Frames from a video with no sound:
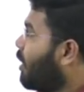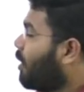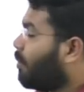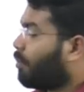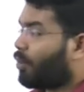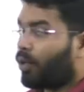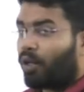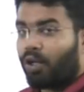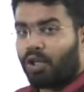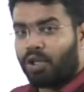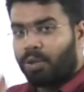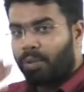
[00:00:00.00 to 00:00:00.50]

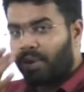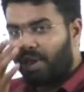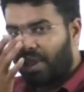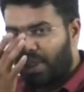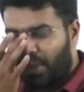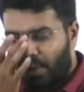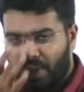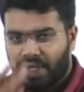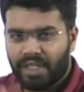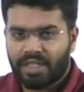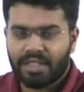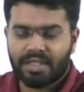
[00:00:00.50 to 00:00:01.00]
brought to you by
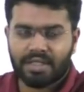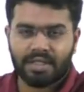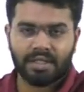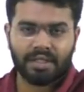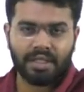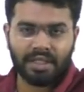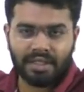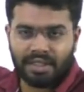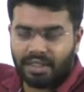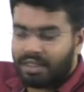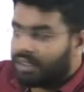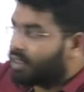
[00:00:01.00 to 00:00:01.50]
NIOS.
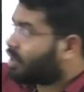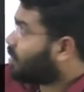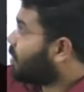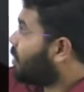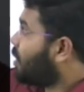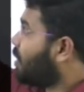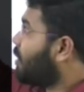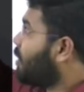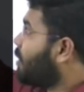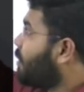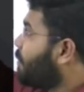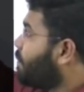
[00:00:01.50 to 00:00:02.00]
This is
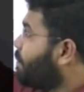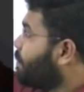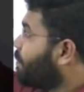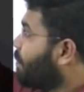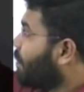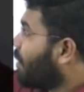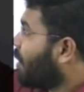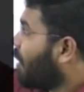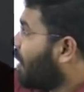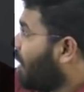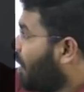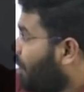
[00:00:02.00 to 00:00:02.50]

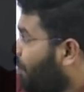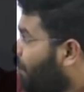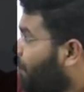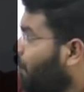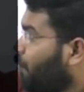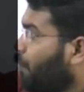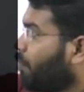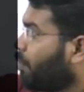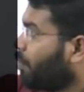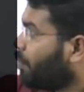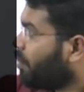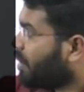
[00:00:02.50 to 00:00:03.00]
a
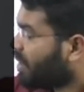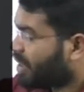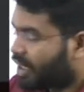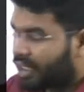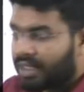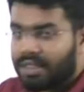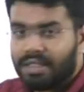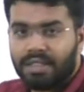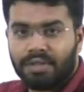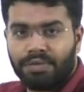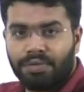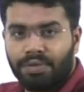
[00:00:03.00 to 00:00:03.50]
few
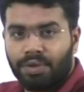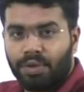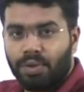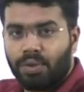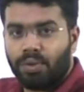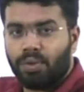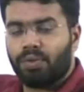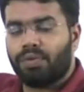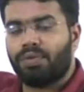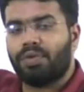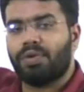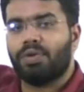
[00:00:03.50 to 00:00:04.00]
missions,
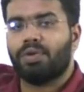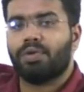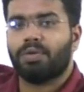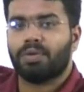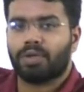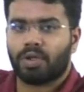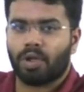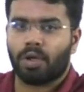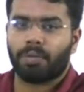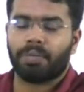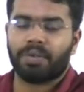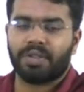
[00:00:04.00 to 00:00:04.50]
few
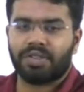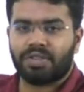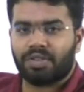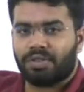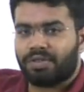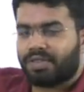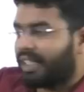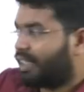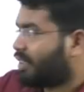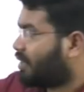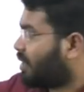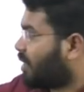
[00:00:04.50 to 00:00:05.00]
topics of
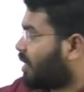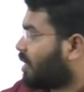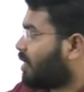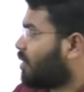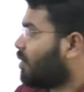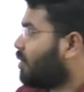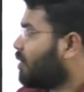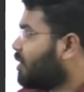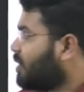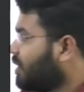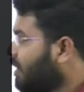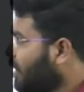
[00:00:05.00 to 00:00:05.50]
science and
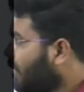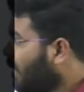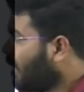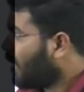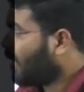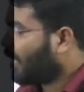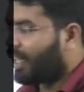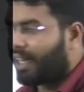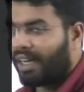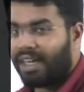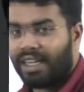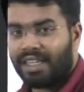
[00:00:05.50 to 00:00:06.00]
technology
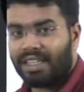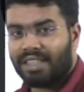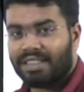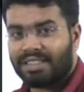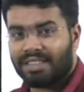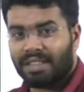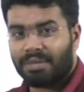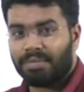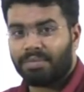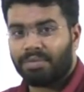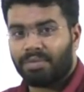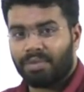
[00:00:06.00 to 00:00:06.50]
and
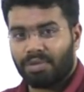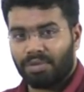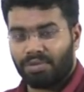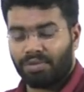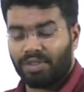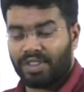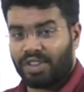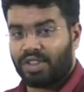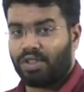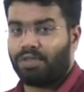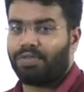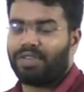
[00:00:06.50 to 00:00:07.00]
some
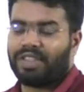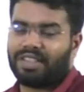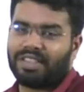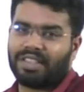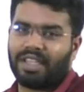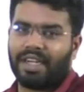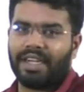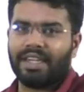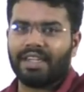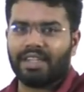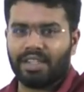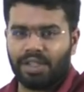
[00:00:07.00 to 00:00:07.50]
first of its
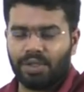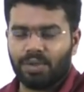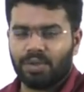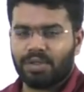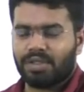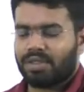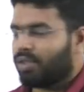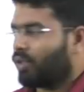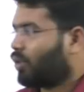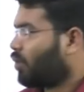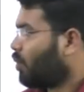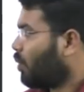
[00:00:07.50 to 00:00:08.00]
kind news.
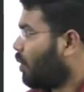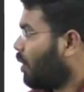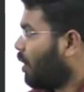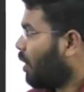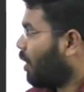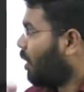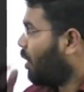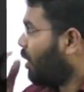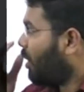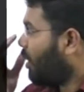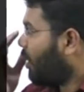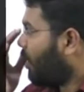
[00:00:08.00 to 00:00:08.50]
So
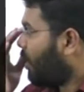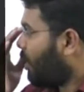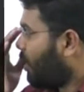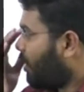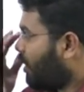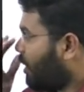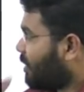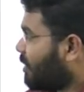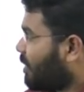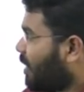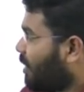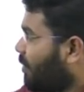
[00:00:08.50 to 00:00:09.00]

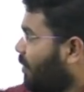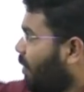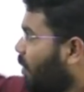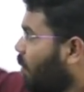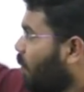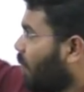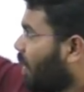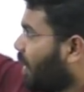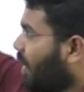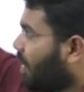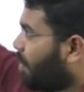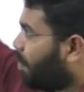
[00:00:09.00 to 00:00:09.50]
let's have a look at